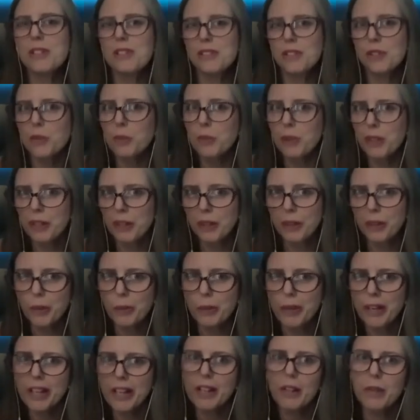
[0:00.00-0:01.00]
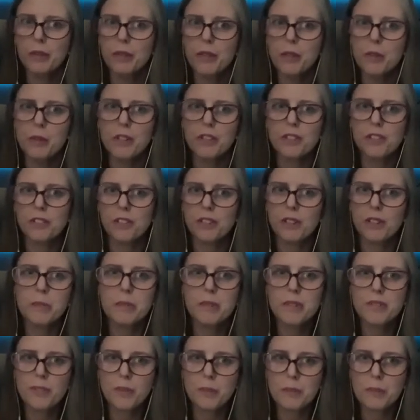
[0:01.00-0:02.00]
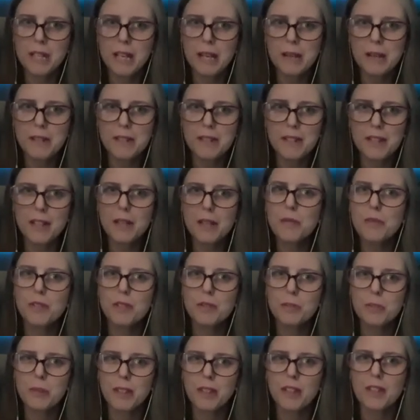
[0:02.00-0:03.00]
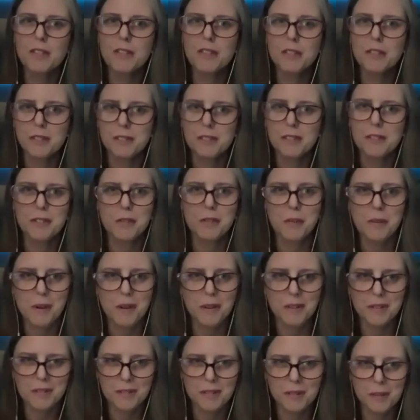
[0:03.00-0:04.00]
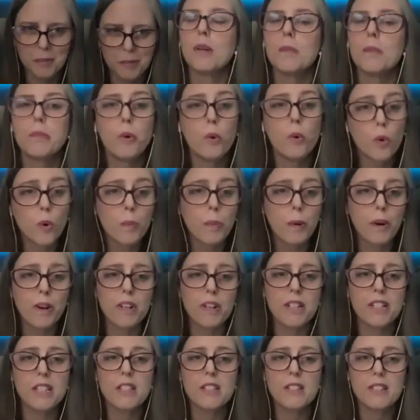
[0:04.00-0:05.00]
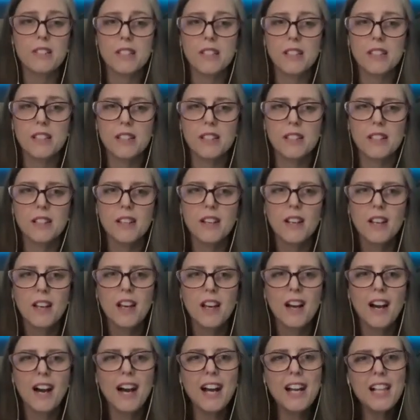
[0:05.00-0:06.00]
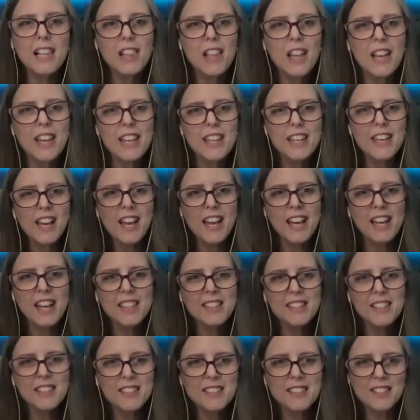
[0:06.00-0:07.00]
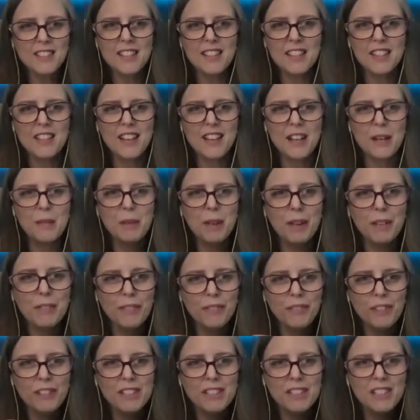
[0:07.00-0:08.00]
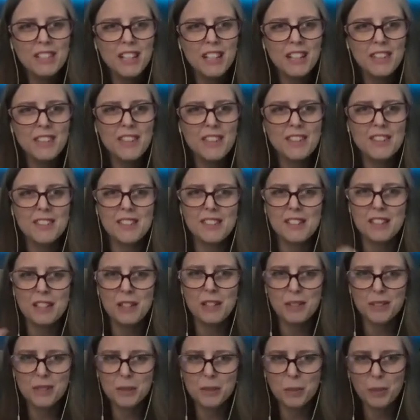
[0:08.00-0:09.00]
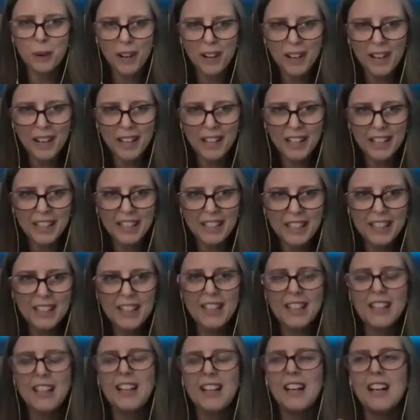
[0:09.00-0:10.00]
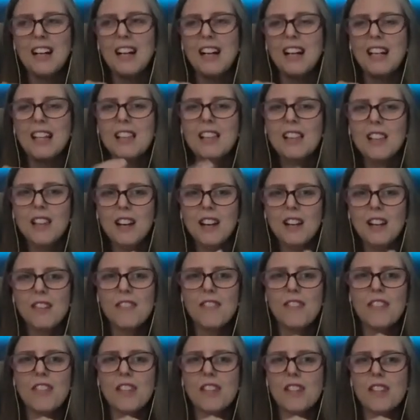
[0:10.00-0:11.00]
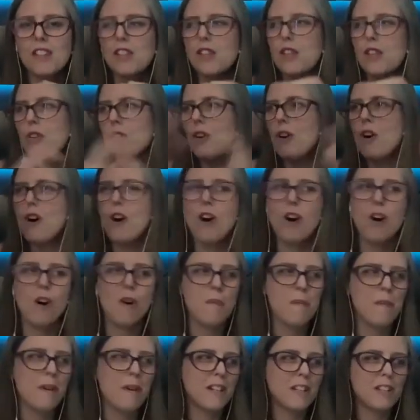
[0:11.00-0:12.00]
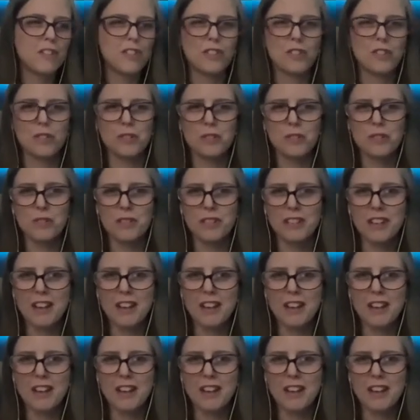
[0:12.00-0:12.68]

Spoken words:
still want to go back and rewatch clips from time to time just because they're so awesome. A pool party scene, I like and dislike. I'm conflicted on this, and here's why. I love the "You're all my children